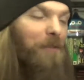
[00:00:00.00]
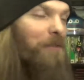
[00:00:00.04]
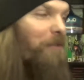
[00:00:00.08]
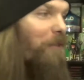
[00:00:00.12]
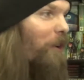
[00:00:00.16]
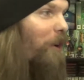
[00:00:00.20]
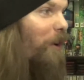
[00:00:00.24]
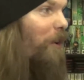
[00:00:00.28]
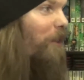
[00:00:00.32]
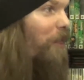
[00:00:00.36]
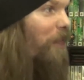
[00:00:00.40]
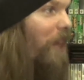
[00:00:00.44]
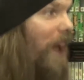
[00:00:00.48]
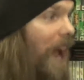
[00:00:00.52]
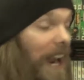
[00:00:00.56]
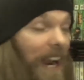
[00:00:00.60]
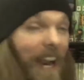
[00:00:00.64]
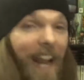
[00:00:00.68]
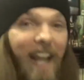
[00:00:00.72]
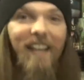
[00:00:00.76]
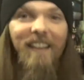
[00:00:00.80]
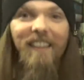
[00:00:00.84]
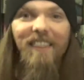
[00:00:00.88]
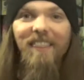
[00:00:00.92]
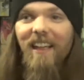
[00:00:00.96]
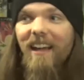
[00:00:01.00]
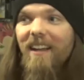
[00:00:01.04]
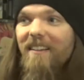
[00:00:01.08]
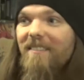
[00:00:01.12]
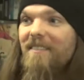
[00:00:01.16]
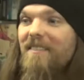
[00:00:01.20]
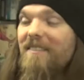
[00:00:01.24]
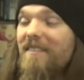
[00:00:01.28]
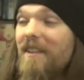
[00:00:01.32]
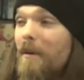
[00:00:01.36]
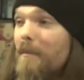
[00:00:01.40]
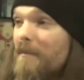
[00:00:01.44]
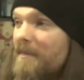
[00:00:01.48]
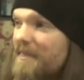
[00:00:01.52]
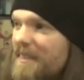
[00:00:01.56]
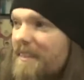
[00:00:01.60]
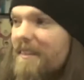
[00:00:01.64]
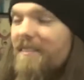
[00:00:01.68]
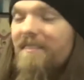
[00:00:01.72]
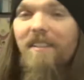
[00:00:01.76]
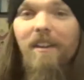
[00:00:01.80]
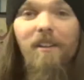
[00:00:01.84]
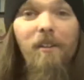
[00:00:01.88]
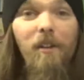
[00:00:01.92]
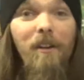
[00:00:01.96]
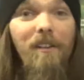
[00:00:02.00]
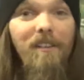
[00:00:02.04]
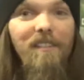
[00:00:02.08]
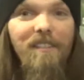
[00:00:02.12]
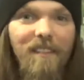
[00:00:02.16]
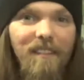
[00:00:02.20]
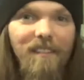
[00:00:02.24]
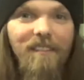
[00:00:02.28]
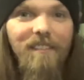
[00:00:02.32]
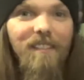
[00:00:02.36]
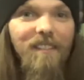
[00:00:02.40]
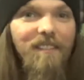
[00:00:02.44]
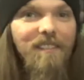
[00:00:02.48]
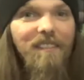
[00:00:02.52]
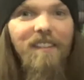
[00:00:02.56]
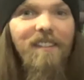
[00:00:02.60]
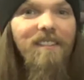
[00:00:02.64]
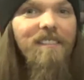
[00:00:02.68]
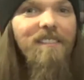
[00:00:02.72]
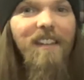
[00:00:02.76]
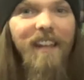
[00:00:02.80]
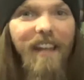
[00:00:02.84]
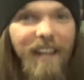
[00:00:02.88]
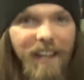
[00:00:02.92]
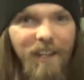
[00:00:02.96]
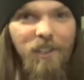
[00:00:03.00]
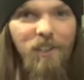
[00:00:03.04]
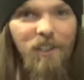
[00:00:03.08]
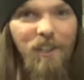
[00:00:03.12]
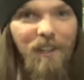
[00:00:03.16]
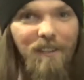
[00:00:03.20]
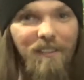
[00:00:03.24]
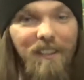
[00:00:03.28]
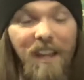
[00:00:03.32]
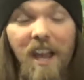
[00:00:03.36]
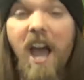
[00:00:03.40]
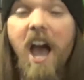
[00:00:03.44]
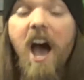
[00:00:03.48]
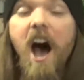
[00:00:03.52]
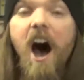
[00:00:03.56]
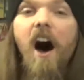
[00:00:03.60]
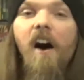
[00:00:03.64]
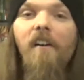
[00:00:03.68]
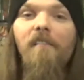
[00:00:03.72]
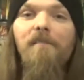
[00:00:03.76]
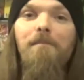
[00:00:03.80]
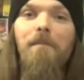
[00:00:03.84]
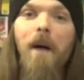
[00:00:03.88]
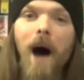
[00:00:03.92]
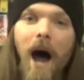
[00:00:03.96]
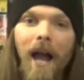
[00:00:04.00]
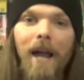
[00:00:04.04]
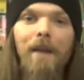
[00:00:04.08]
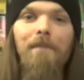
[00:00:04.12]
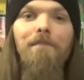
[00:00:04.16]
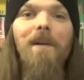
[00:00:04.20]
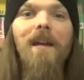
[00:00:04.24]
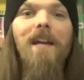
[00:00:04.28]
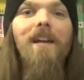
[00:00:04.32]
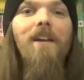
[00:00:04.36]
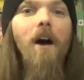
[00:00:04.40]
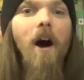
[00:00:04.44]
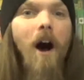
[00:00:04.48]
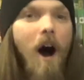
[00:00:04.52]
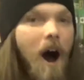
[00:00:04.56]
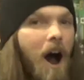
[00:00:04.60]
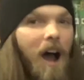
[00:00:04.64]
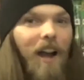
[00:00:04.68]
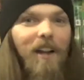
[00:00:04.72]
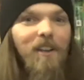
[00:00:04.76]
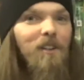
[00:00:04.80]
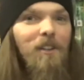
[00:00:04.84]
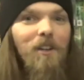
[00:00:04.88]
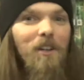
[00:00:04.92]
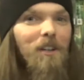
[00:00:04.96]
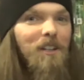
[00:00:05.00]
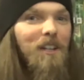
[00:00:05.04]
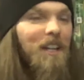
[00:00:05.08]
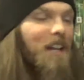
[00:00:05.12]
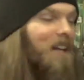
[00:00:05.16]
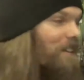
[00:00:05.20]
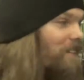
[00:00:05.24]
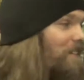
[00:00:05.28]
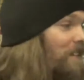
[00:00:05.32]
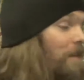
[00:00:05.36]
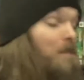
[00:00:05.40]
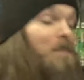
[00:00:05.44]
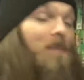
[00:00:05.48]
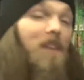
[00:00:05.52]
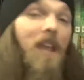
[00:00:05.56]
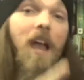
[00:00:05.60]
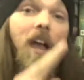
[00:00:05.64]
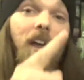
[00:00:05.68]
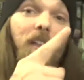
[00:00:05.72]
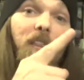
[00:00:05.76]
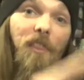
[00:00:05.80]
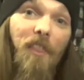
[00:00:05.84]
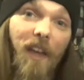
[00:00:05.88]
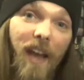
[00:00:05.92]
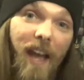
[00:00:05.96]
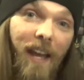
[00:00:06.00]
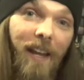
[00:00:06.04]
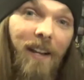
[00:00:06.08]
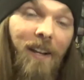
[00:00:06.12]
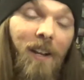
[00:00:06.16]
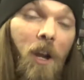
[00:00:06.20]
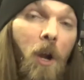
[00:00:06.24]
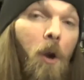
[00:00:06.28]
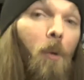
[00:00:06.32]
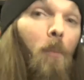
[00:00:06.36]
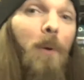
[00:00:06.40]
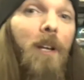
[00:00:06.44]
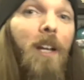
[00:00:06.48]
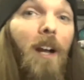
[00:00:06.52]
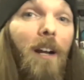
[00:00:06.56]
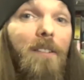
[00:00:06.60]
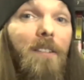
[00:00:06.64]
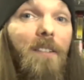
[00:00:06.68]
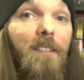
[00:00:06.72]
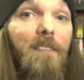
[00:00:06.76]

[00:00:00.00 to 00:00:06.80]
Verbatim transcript: for that and then some. Six hundred sixty-six inches of piping hot goodness. Then, we got to